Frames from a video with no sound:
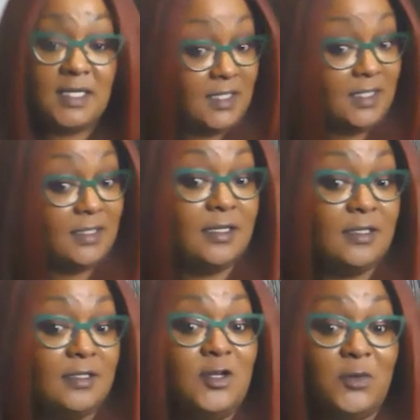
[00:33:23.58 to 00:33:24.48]
in,
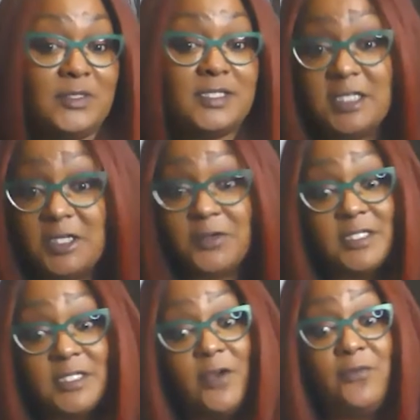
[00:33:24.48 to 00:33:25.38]
you know, a
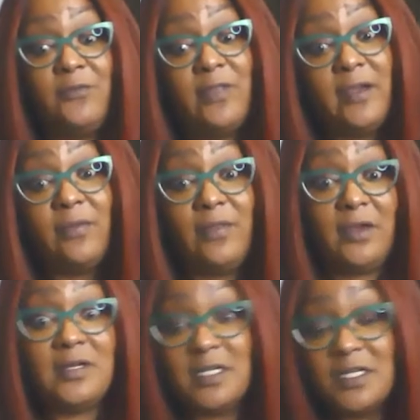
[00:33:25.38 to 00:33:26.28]
series of like
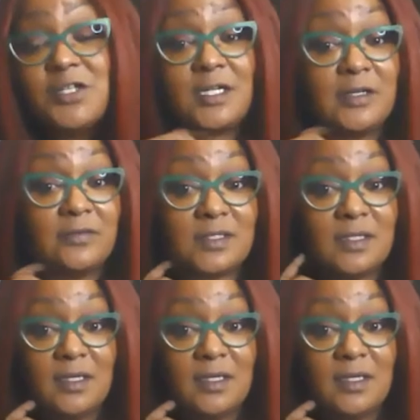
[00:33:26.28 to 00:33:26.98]
their initiatives.